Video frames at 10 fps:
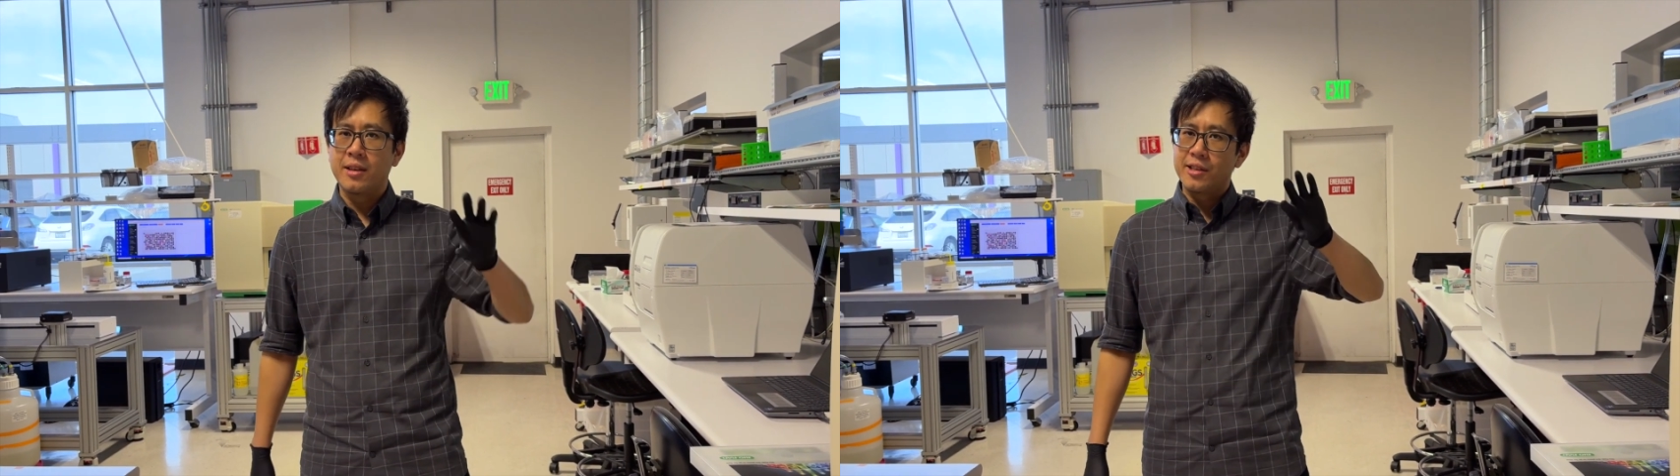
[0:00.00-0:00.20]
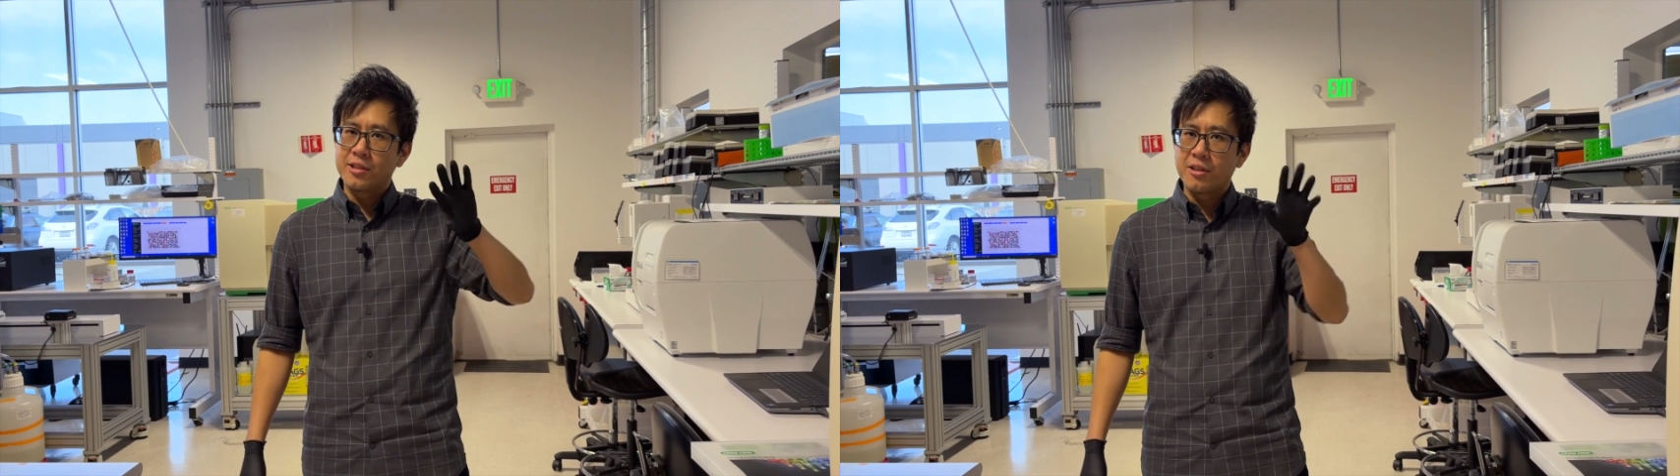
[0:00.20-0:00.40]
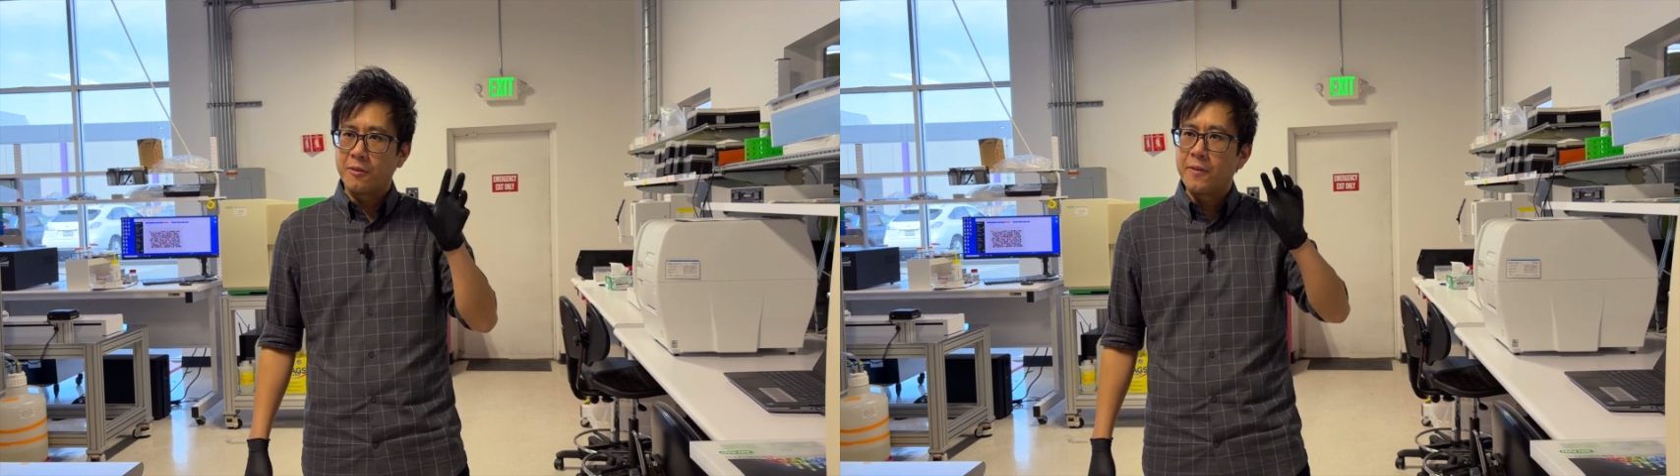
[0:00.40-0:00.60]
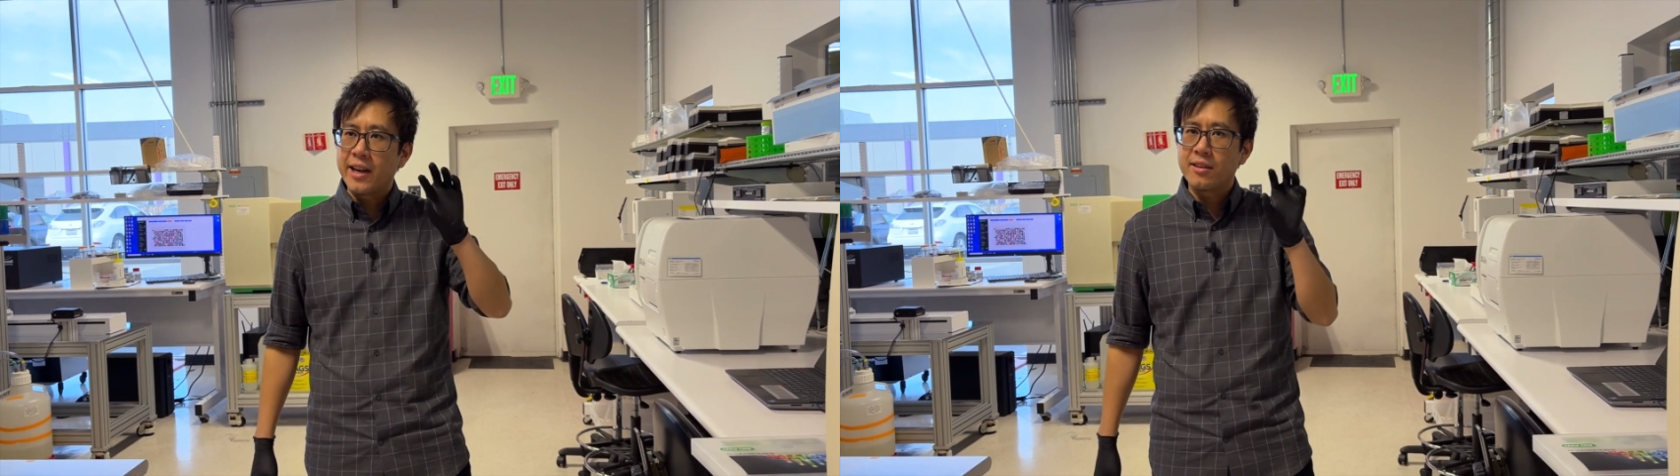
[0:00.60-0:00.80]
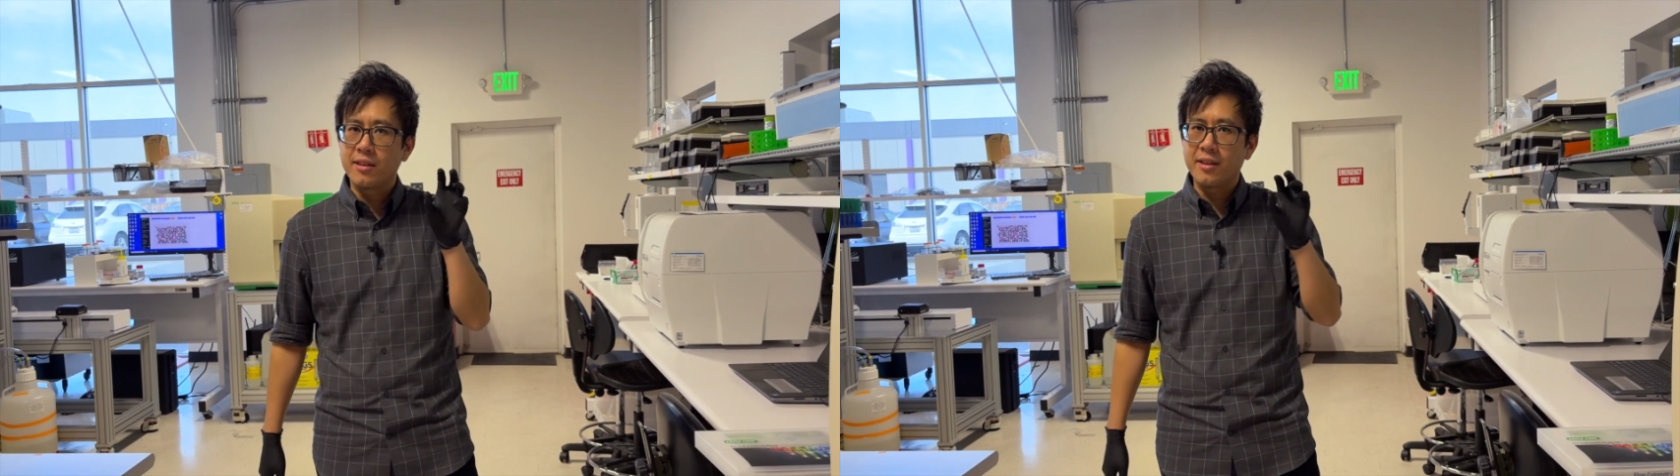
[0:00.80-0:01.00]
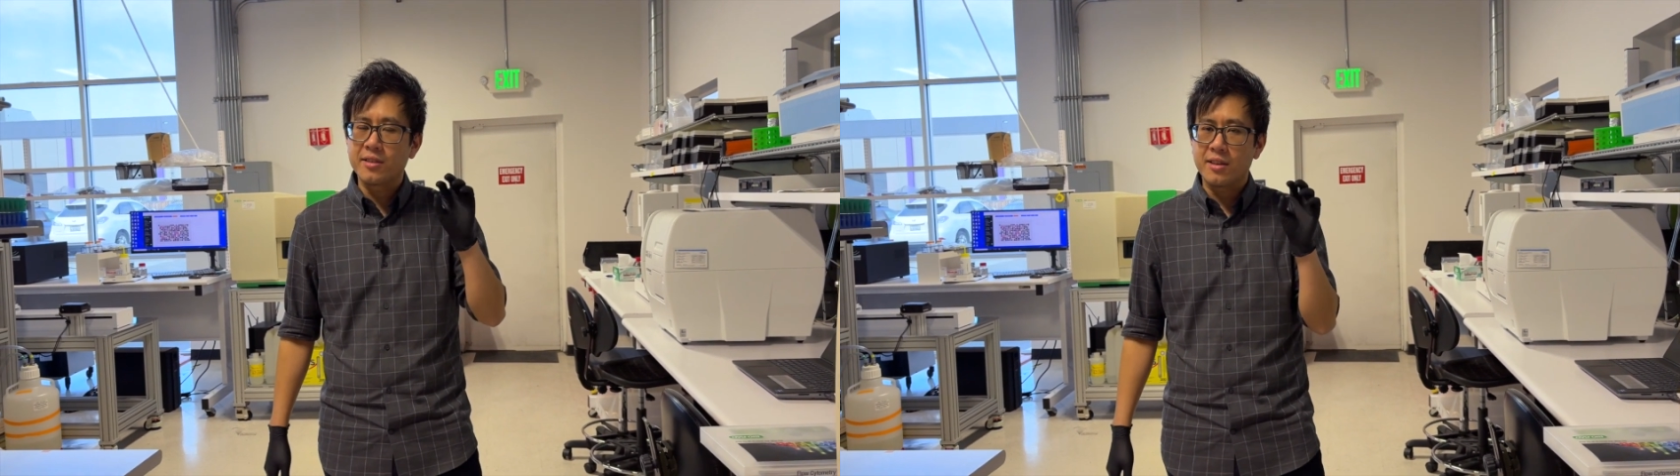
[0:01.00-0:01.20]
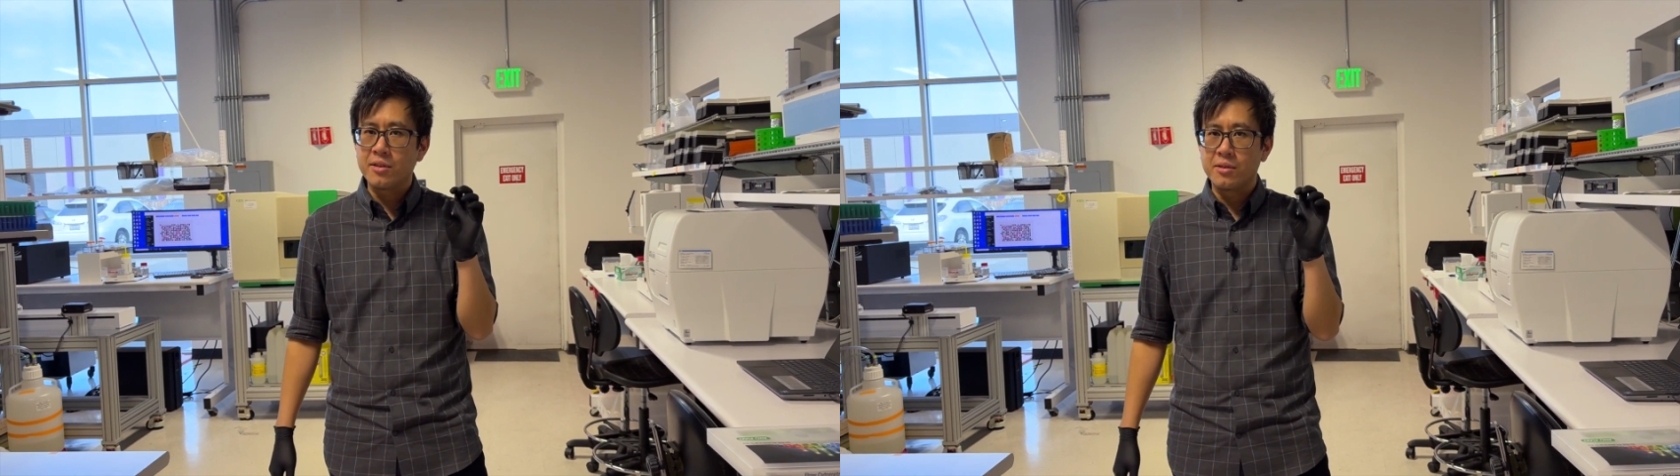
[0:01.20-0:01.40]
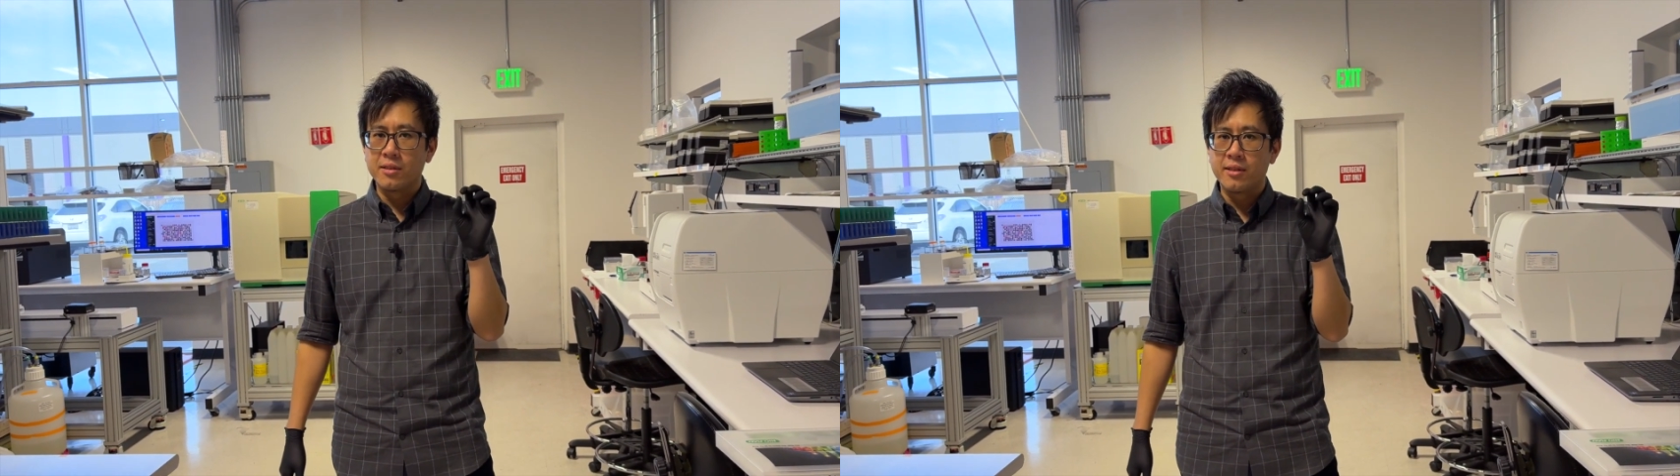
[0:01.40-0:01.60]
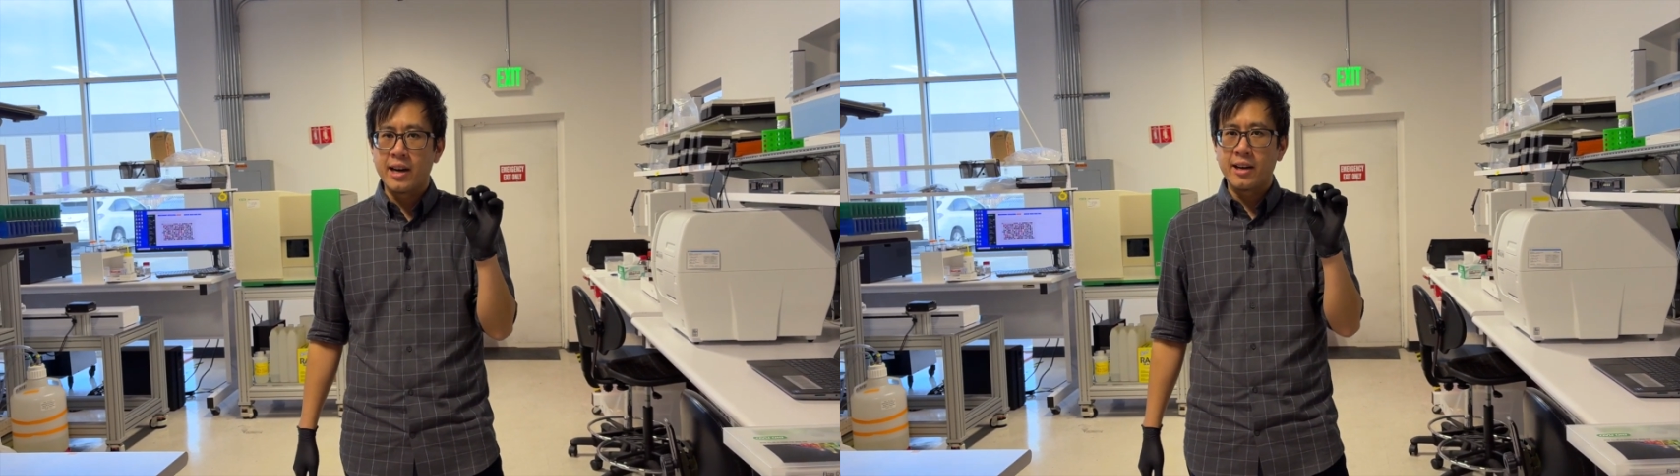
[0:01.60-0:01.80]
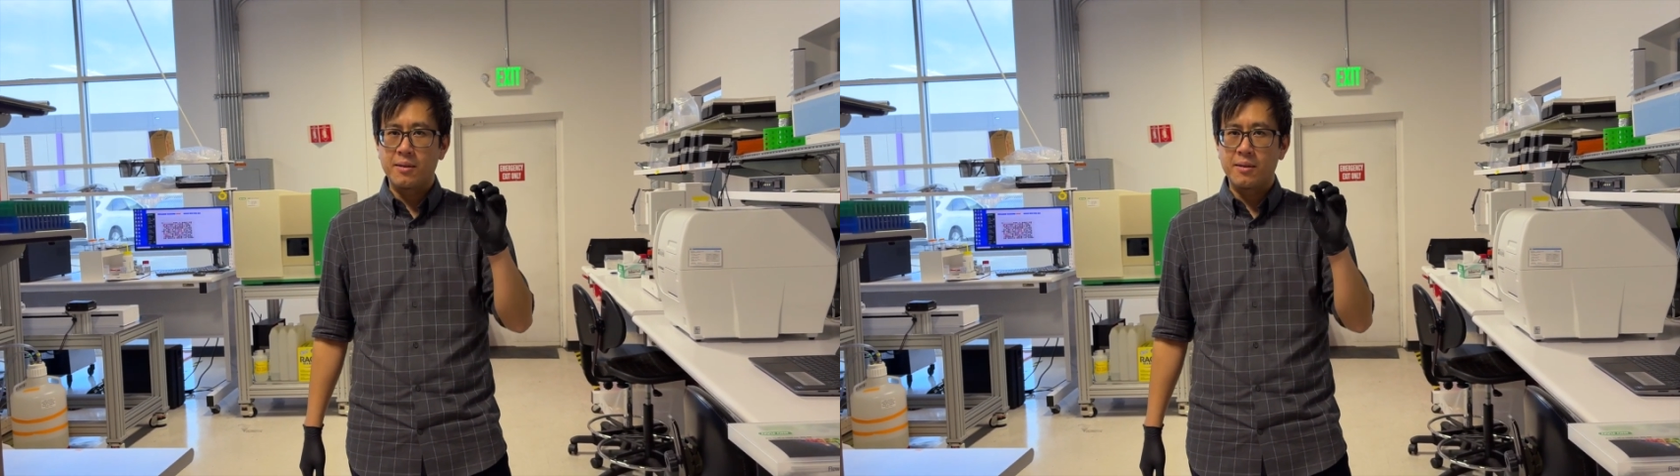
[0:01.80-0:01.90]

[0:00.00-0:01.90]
Sure, find the things that you do a lot,